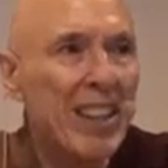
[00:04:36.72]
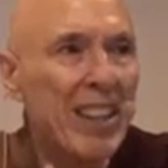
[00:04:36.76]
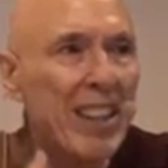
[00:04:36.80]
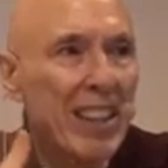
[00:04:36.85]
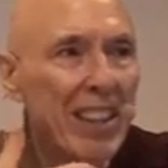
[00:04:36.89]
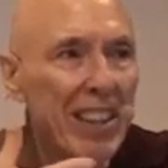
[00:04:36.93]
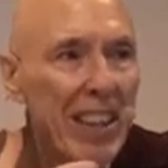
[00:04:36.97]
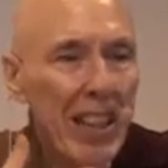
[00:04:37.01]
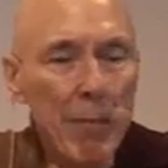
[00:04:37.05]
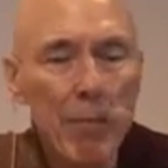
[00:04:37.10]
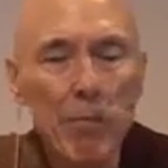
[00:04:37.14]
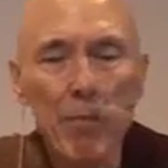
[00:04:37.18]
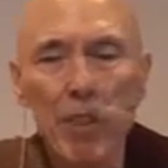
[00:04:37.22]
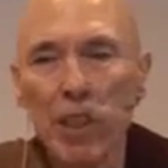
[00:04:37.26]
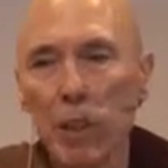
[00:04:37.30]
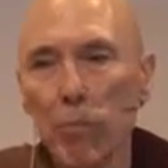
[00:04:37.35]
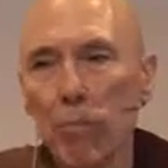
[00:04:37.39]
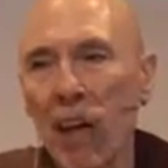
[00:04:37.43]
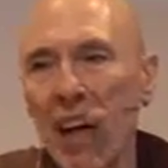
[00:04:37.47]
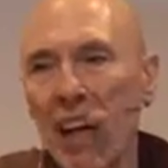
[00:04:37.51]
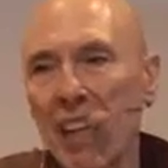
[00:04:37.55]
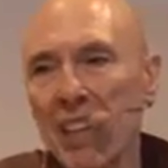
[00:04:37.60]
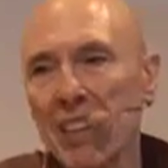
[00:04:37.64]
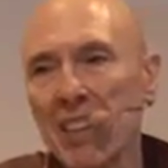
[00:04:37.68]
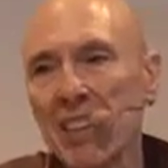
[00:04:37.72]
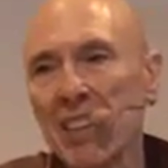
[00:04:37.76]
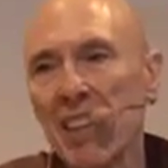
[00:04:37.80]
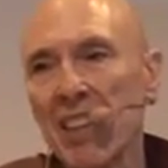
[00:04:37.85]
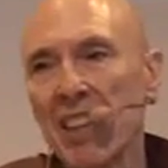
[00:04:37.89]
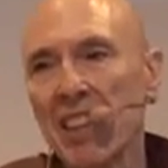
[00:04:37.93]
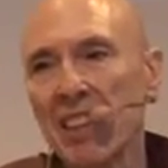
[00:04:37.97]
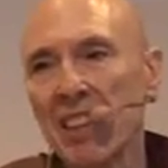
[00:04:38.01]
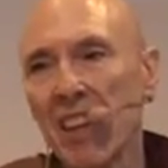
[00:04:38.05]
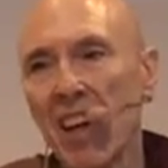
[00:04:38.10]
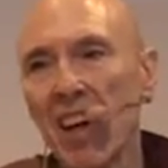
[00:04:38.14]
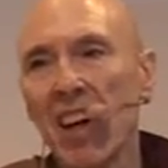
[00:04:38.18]
a deep response in
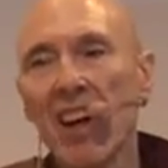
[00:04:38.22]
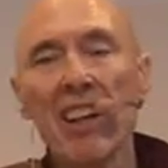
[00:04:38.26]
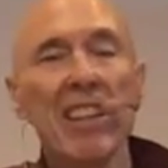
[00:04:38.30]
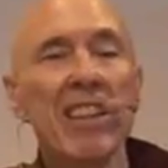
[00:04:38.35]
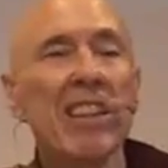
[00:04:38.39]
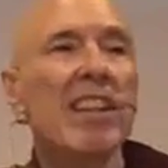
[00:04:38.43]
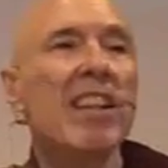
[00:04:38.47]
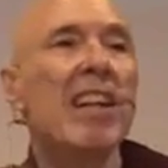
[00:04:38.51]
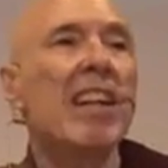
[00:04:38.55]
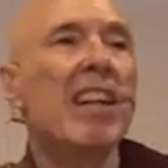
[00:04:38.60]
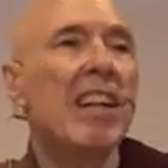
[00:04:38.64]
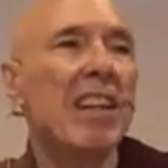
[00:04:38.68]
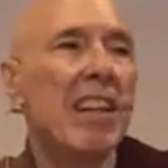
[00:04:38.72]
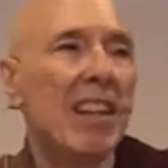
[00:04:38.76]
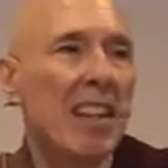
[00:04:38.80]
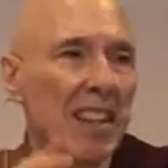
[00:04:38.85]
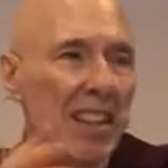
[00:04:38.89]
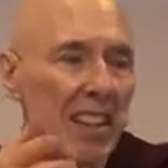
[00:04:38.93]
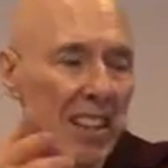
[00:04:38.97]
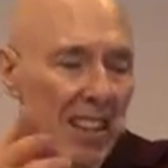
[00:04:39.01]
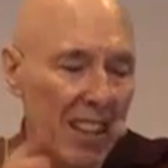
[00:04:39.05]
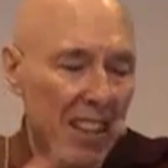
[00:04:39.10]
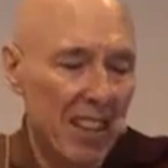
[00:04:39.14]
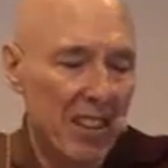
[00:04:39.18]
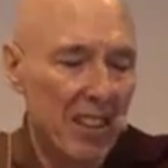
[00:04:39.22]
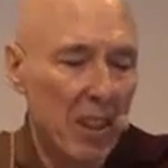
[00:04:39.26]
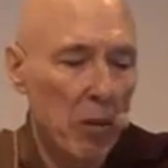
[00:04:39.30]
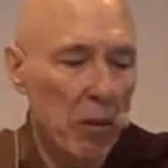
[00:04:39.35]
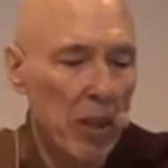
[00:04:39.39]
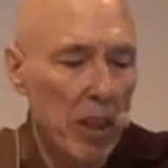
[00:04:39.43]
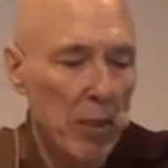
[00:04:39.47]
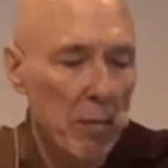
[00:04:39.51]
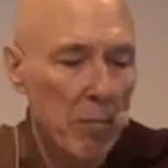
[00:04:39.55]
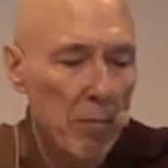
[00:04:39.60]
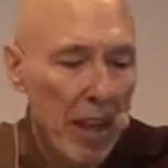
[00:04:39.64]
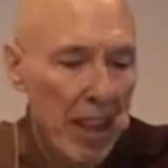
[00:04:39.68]
his heart. And so
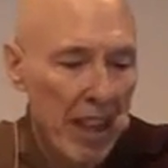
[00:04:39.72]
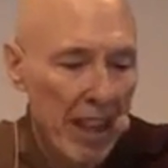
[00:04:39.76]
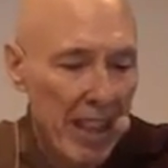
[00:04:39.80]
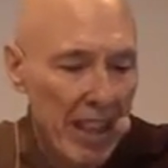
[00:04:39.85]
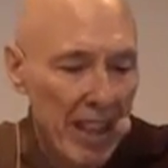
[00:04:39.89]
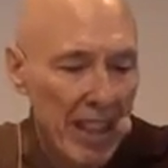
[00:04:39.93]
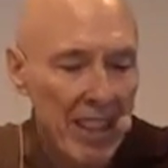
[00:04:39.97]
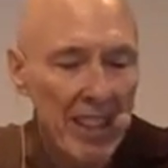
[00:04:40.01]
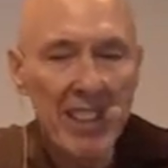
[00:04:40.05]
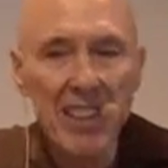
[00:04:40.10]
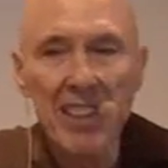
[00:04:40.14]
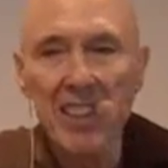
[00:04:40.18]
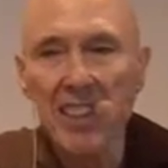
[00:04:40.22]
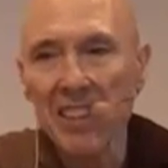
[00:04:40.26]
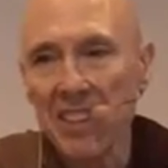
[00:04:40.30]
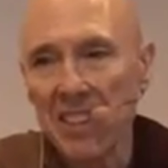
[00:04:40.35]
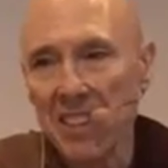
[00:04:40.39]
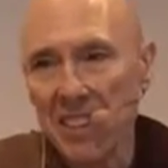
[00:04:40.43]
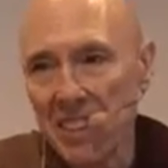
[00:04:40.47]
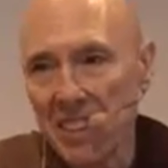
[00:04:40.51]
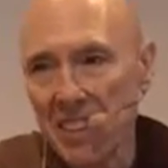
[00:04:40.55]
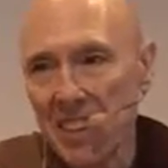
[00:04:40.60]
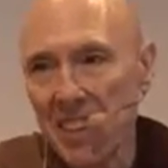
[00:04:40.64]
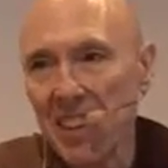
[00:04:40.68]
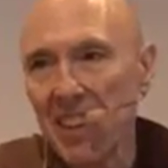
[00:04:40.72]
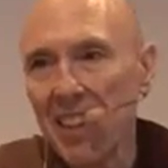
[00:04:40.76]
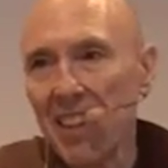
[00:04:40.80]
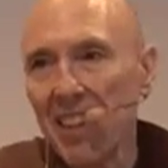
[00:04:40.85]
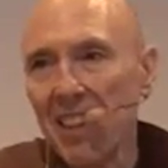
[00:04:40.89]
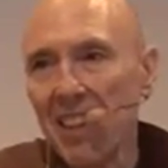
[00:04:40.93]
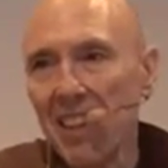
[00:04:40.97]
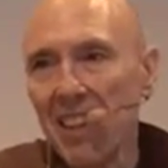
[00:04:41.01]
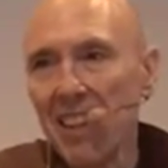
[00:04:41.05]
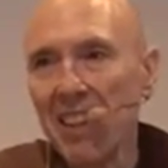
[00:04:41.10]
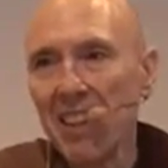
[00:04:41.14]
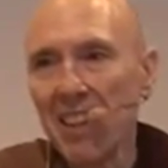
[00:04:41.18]
he made his
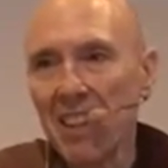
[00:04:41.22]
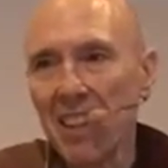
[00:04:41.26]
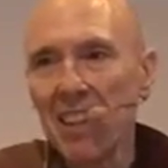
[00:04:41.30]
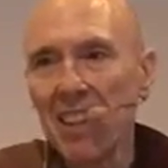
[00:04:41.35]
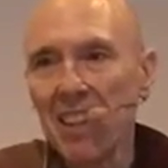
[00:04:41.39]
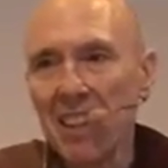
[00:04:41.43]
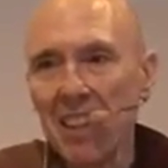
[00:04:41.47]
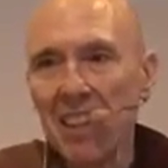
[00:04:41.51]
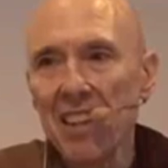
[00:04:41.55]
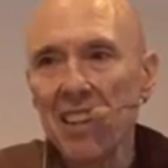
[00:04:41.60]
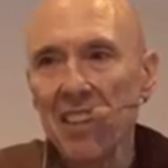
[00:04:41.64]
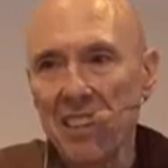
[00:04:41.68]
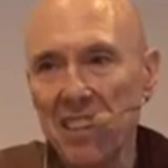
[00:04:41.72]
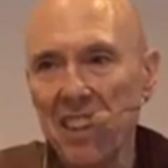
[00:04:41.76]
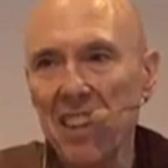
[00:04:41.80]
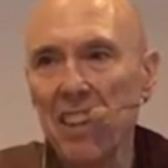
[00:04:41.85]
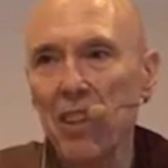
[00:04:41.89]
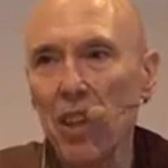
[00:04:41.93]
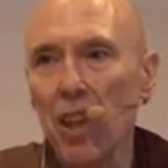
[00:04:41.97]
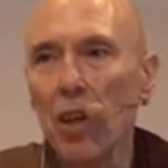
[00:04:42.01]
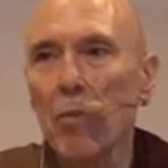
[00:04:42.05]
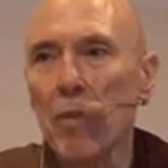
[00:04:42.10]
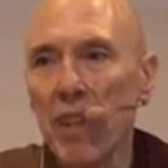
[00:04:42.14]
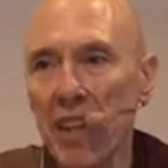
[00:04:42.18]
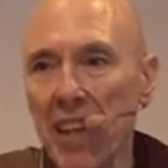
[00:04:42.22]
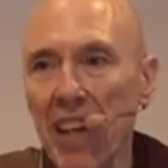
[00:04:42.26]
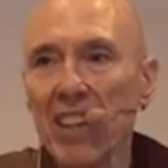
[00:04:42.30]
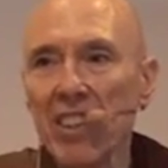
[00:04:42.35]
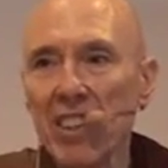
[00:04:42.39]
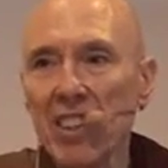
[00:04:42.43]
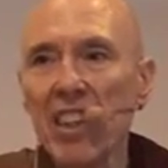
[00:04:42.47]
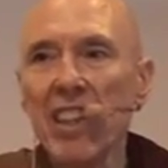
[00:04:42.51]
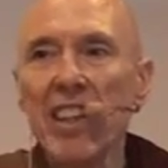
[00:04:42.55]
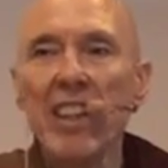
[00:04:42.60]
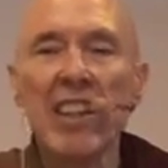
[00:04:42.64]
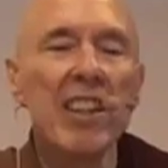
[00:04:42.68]

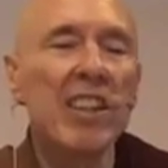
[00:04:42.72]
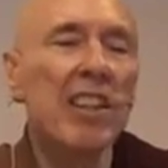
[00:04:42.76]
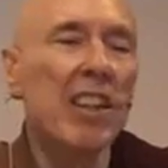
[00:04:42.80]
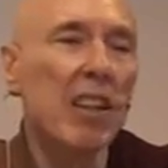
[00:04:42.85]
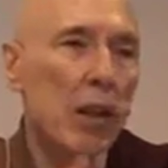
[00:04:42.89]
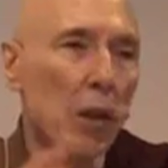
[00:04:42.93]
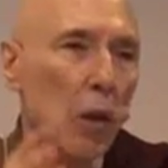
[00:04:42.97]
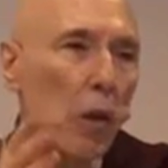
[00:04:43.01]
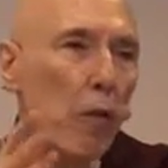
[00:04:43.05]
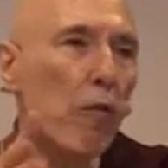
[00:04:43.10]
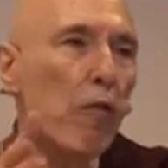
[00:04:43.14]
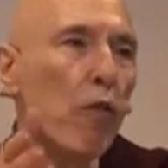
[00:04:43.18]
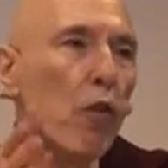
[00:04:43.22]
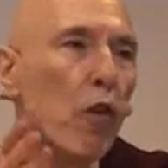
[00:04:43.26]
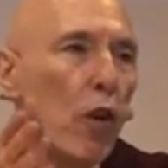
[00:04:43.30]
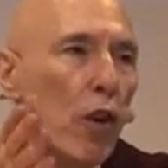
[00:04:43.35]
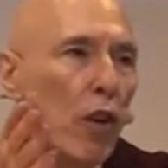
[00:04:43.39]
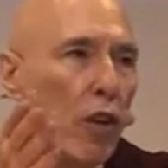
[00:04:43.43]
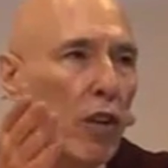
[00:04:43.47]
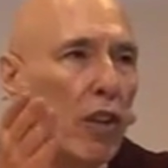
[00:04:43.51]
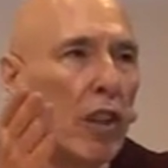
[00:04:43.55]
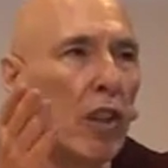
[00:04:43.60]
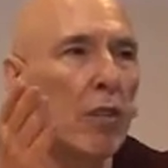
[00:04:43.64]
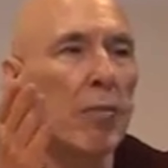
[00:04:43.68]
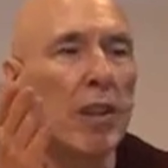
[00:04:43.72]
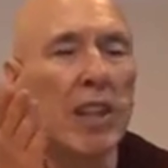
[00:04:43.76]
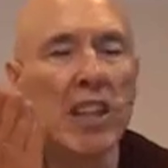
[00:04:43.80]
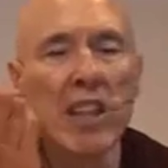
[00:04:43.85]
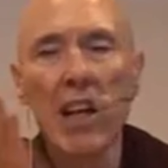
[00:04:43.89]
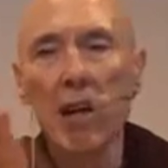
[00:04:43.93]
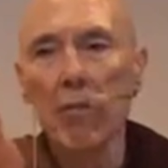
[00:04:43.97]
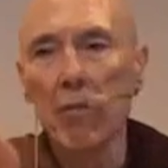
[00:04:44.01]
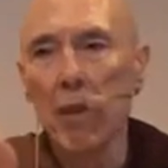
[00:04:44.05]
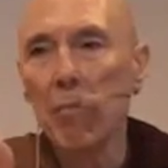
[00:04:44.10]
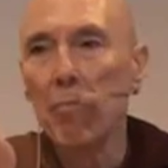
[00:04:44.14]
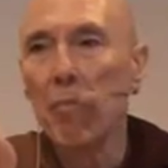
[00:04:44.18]
determination to go forth and
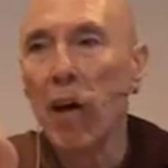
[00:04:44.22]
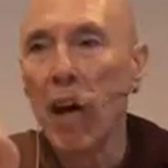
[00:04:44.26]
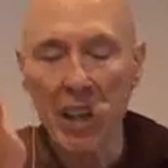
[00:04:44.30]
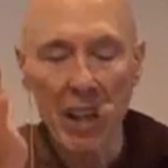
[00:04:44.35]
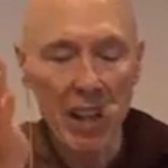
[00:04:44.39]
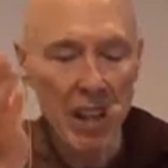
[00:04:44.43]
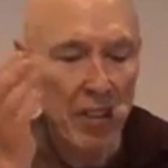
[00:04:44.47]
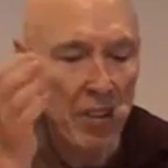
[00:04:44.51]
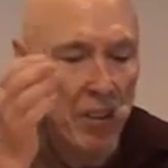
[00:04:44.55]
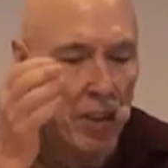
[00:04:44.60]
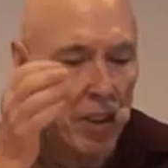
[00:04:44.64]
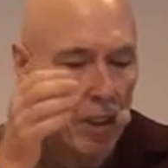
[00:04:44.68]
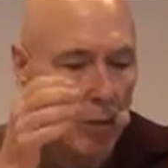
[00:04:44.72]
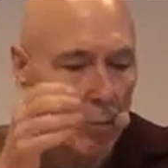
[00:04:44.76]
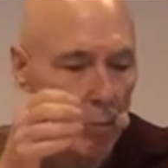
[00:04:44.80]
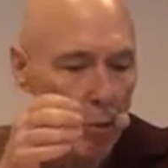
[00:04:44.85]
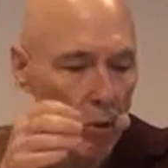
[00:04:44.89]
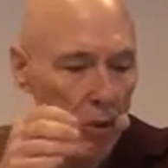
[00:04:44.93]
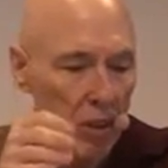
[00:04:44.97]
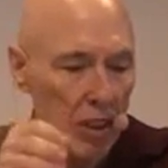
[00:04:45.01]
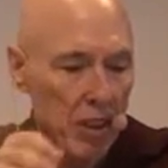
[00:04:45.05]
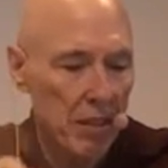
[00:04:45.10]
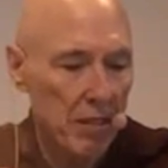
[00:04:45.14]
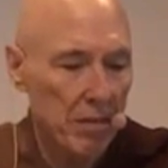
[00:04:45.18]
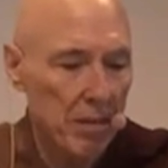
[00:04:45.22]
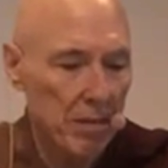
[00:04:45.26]
become a monk under the Buddha.